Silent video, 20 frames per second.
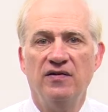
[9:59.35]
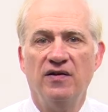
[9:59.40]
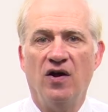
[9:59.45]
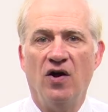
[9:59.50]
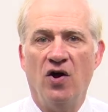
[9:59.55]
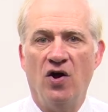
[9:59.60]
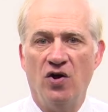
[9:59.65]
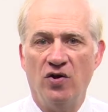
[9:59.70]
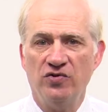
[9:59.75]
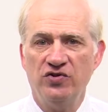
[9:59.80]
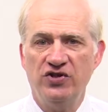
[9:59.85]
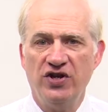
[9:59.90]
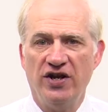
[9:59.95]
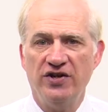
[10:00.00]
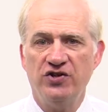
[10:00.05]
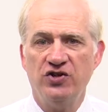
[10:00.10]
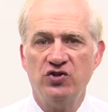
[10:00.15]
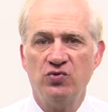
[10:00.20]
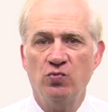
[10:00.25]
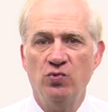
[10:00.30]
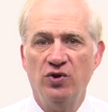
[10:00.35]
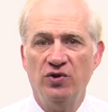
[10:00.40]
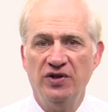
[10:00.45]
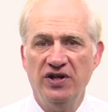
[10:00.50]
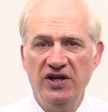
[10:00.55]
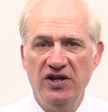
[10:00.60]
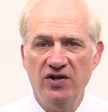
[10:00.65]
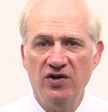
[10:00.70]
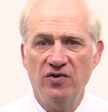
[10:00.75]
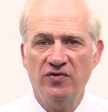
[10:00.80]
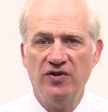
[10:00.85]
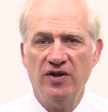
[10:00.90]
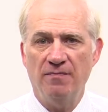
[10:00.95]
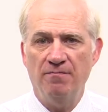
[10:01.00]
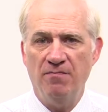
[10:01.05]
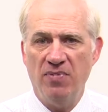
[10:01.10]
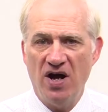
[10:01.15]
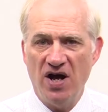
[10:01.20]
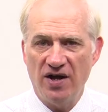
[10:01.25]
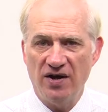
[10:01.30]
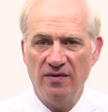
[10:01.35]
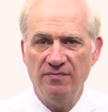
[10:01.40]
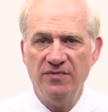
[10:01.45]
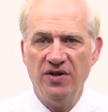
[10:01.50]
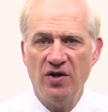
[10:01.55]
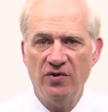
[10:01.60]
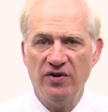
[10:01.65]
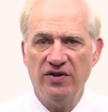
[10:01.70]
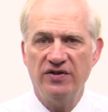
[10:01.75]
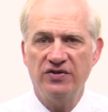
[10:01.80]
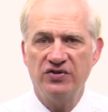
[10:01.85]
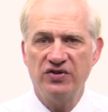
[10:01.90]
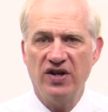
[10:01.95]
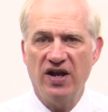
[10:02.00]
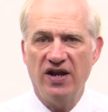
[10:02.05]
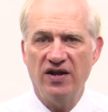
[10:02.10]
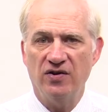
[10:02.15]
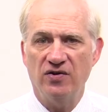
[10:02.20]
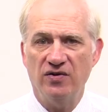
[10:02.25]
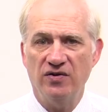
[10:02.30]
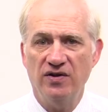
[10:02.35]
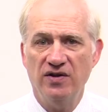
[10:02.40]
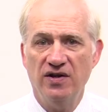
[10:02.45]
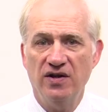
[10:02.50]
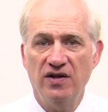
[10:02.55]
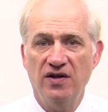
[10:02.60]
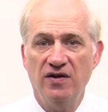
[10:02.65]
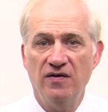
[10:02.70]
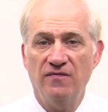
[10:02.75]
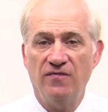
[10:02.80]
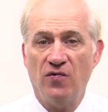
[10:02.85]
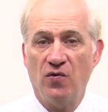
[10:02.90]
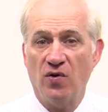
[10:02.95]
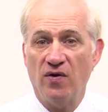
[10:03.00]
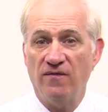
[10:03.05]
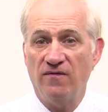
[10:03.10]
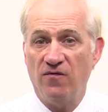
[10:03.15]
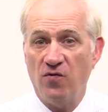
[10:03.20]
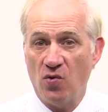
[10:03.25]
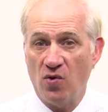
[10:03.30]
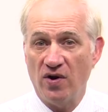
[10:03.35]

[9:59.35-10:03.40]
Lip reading: all judges will hear the bottom note of the scale for 4